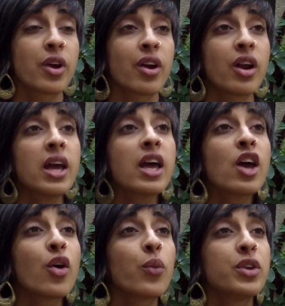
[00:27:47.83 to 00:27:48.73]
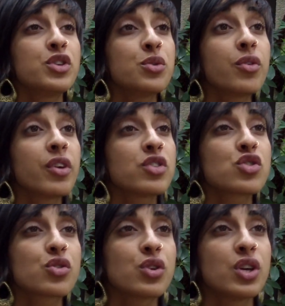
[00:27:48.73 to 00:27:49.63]
where we do
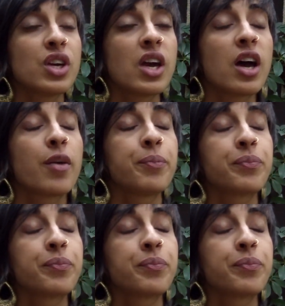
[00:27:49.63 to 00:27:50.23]
eventually